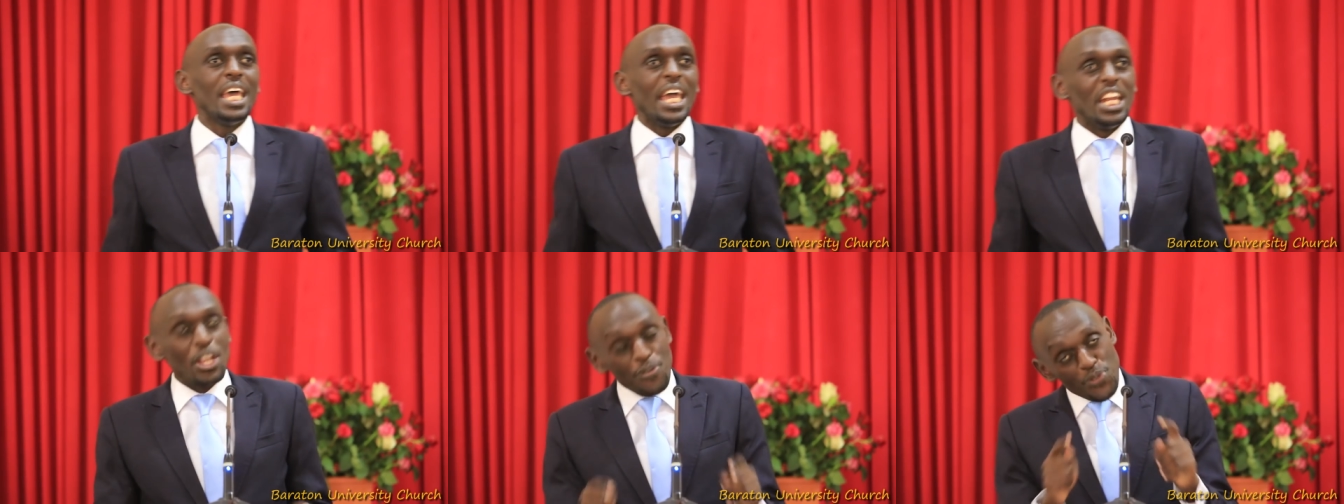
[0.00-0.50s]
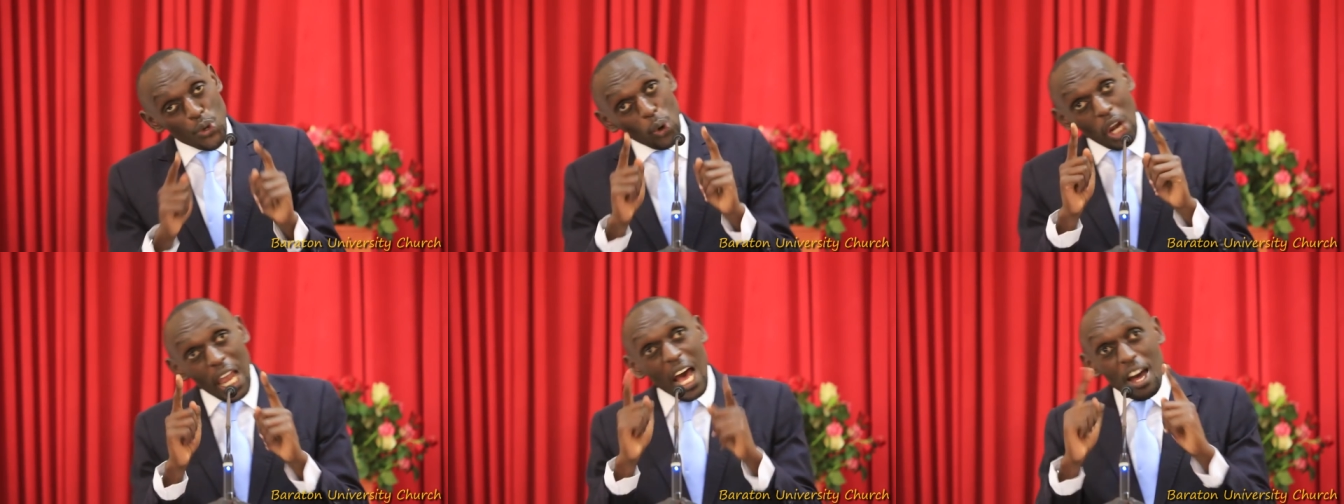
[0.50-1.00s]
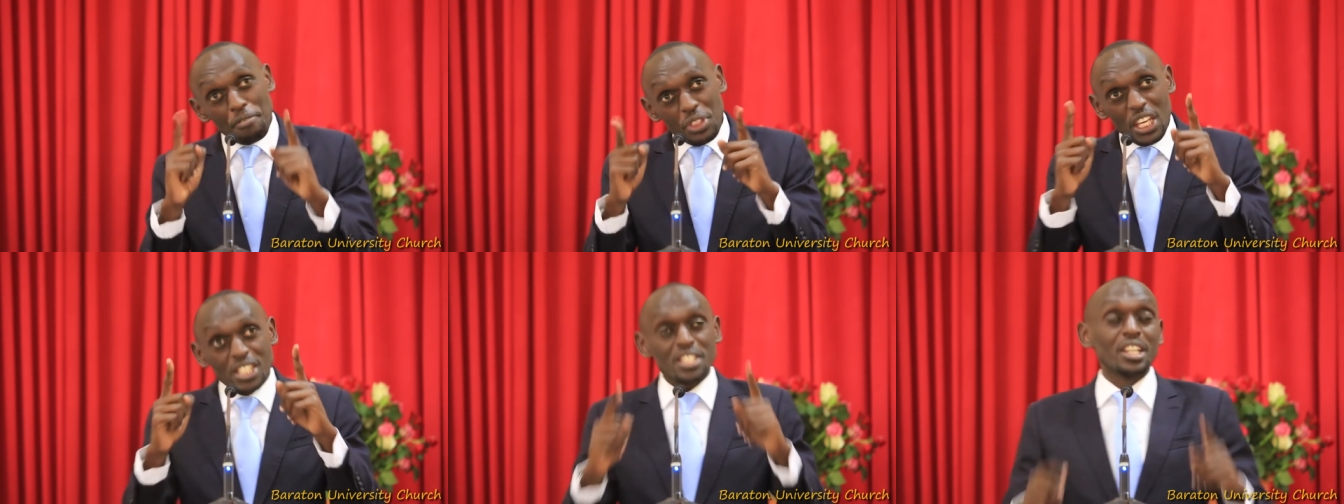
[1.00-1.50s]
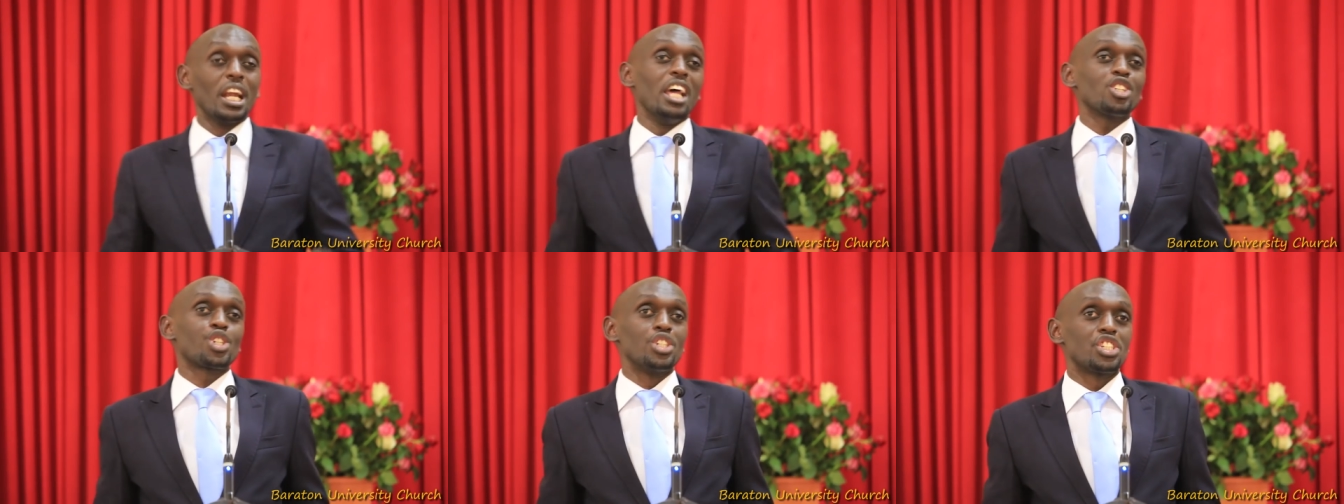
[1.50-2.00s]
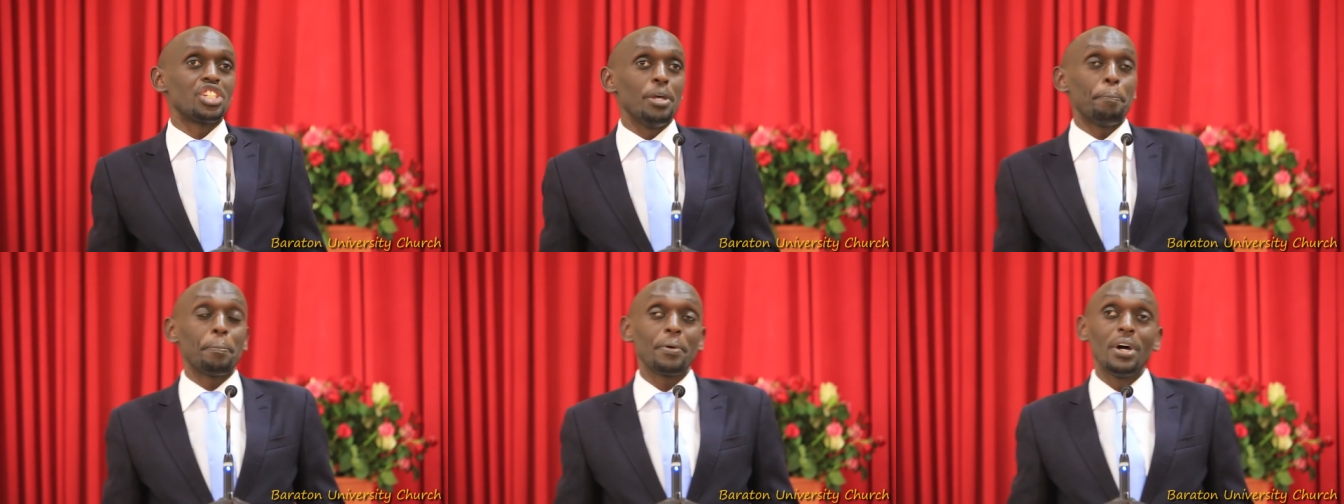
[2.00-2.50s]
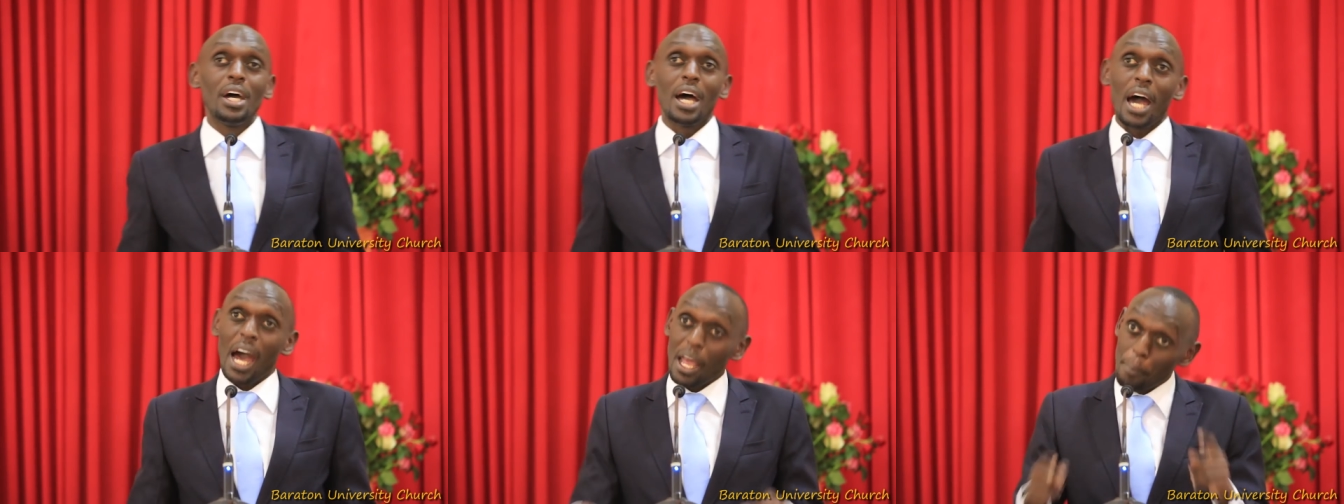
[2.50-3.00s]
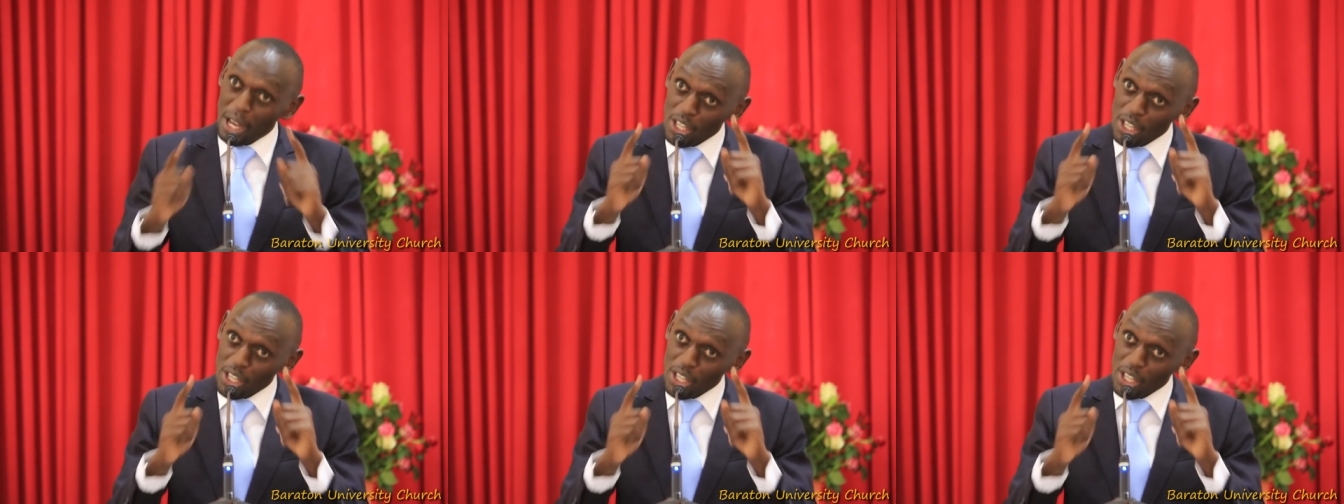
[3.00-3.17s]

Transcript: And if you love this relationship, I